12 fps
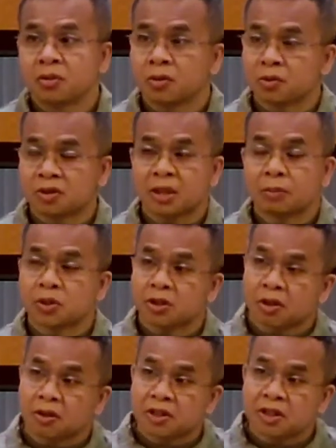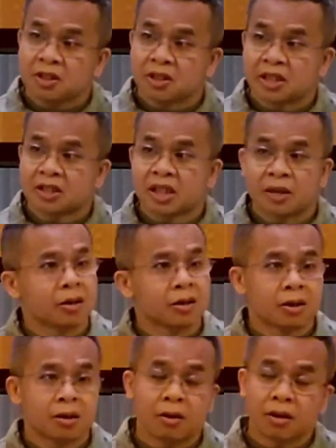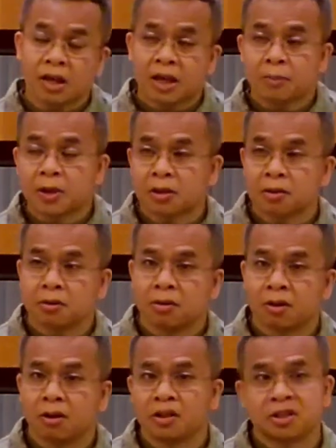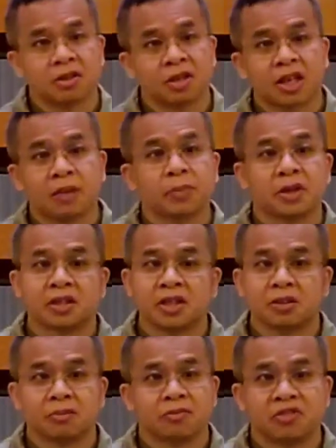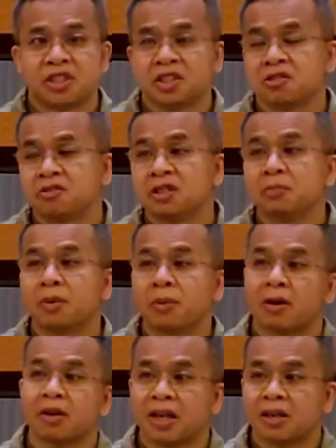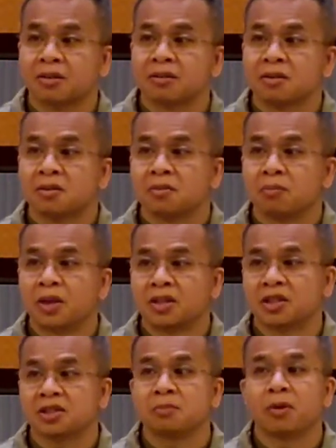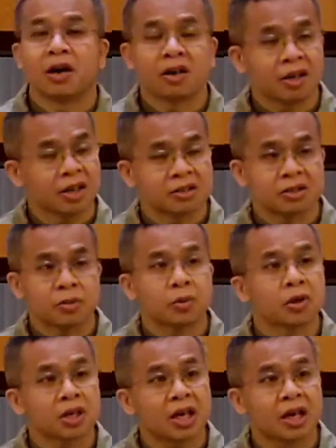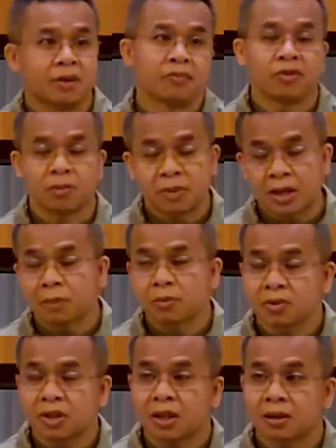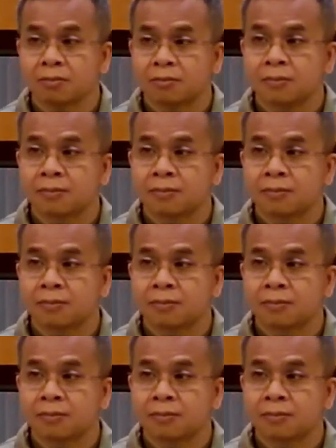to some story that happened long time ago, or it's not happened yet, we just dream about that, but just bother us several times from time to time.